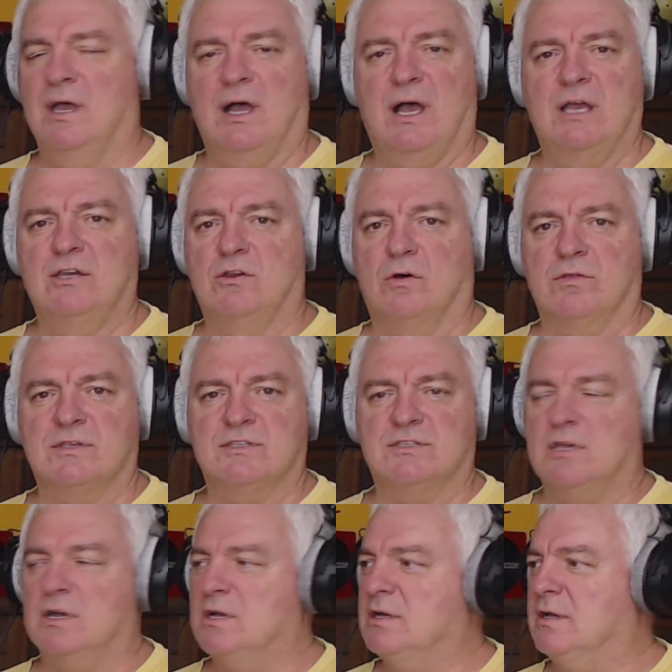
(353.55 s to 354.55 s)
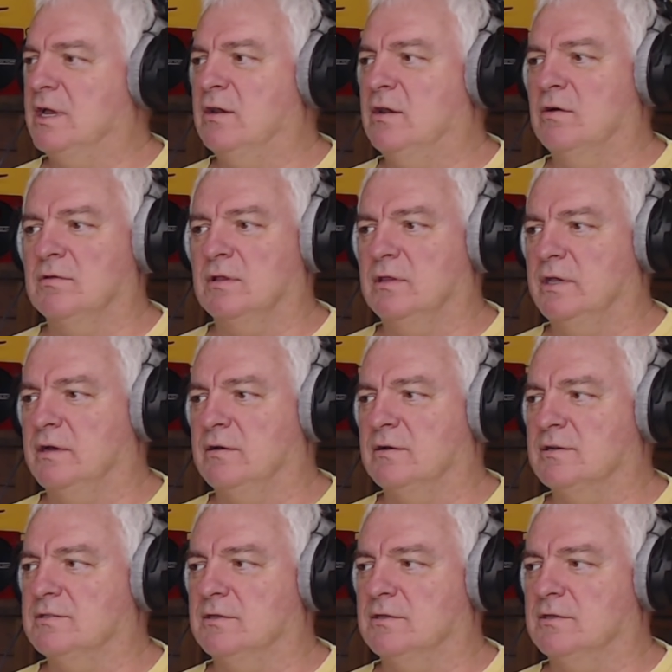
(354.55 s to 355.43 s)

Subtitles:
I know the song, I know the lyrics,